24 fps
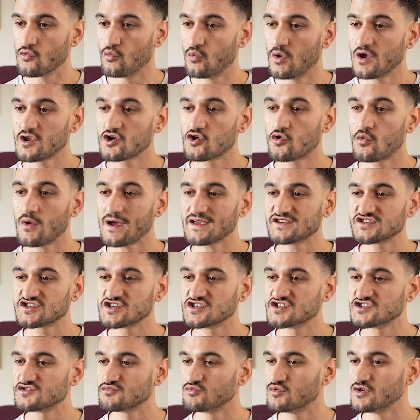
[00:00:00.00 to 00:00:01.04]
What
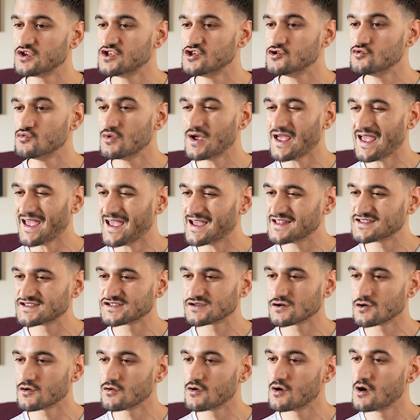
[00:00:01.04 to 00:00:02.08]
questions would you
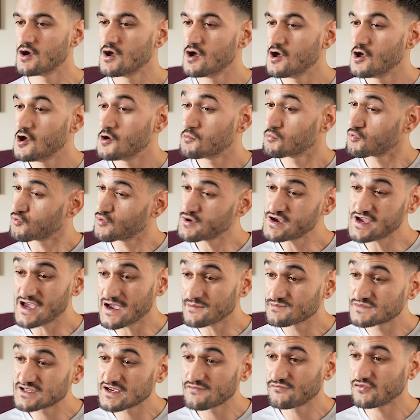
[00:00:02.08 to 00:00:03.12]
answer
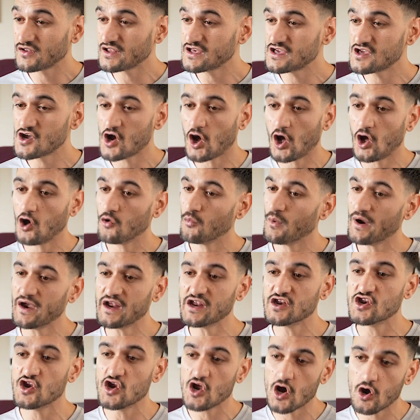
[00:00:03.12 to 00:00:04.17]
preemptively,
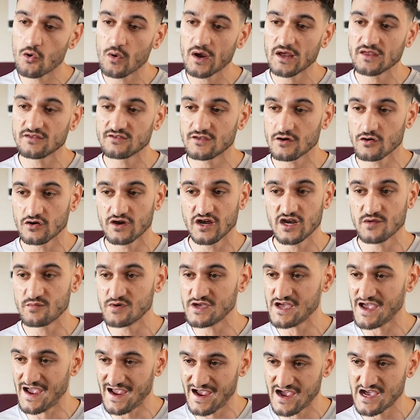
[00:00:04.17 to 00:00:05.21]
already knowing they're going to
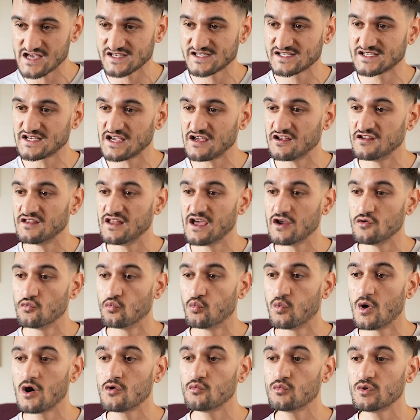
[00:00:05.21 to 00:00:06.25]
be asked? And then
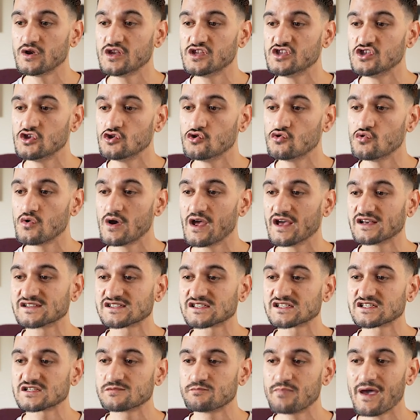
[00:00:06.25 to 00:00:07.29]
what would you
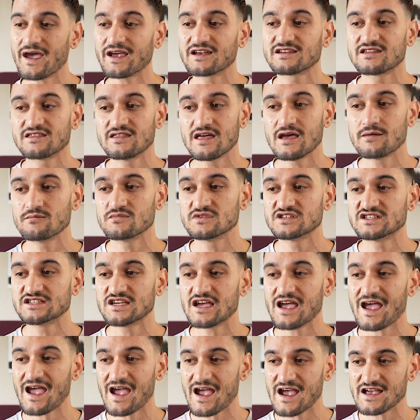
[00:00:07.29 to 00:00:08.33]
expect them
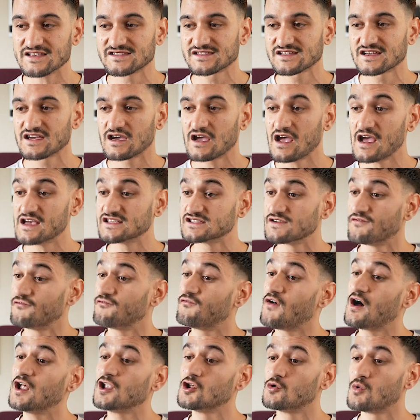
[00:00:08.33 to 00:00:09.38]
to ask as a
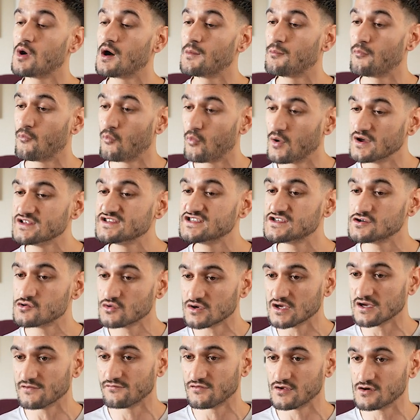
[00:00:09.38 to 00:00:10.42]
follow-up once you
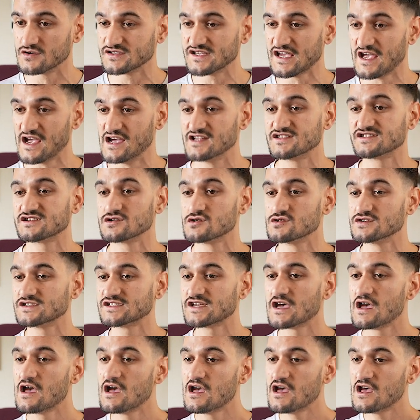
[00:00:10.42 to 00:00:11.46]
give those
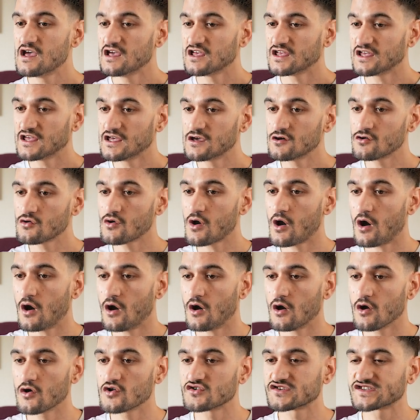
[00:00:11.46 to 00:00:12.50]
answers? Here
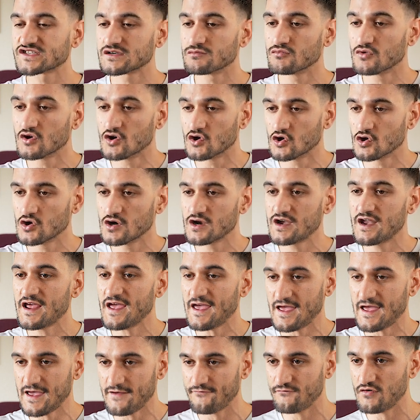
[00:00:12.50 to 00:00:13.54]
are some good
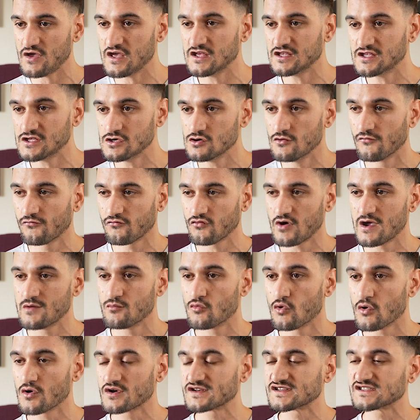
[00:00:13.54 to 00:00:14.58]
FAQ
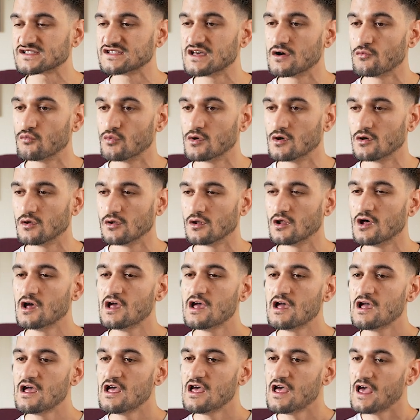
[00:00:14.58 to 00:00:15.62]
frameworks that will
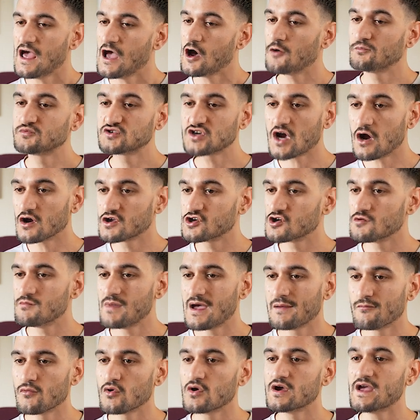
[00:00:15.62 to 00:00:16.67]
help jog your
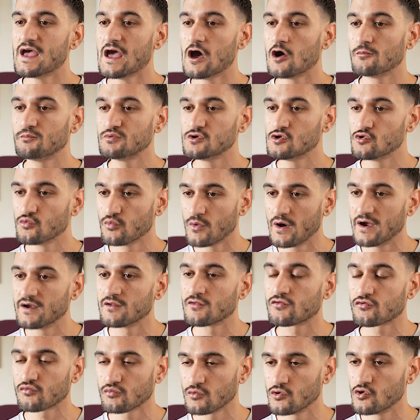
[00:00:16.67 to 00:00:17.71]
memory, help you run
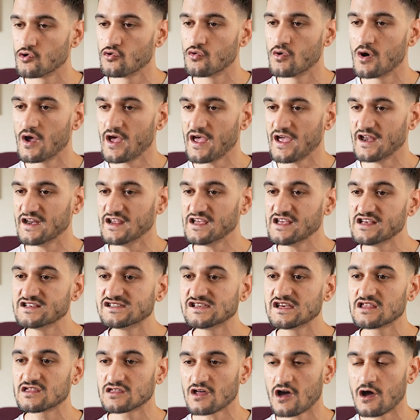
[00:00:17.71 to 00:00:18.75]
through an
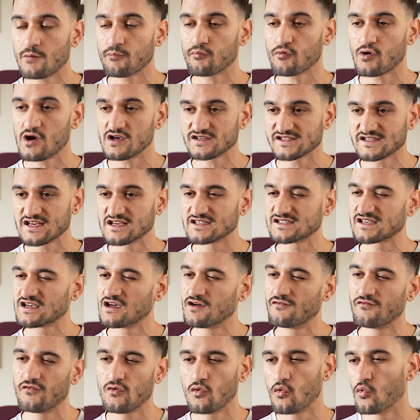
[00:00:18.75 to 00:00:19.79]
easy thought process
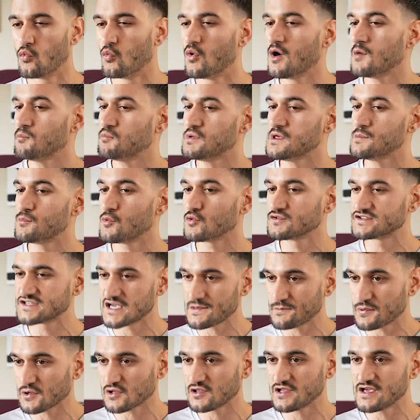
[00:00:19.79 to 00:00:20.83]
of what people
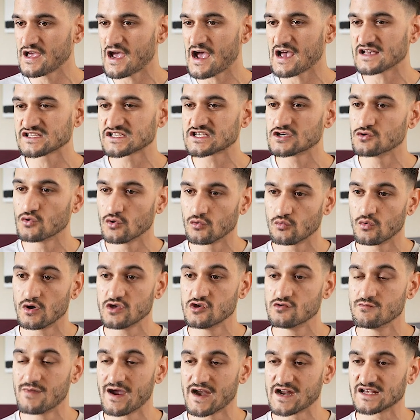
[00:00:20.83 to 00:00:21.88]
typically ask you and what
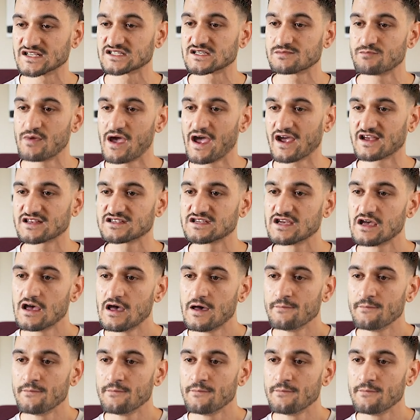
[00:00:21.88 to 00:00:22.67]
you might expect.